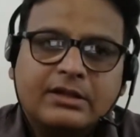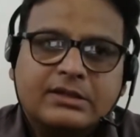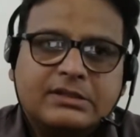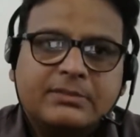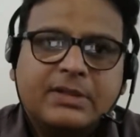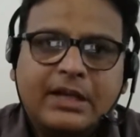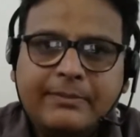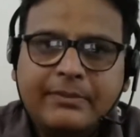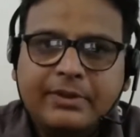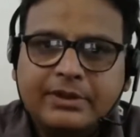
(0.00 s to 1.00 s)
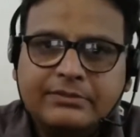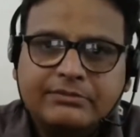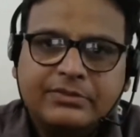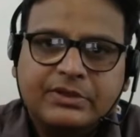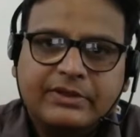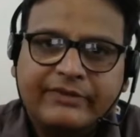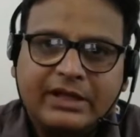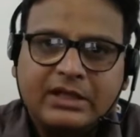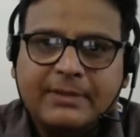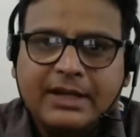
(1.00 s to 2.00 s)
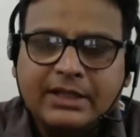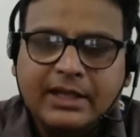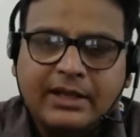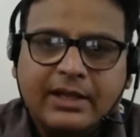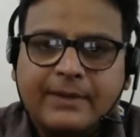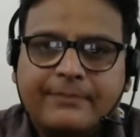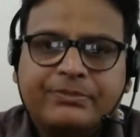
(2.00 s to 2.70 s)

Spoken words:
similarly the Faridabad area,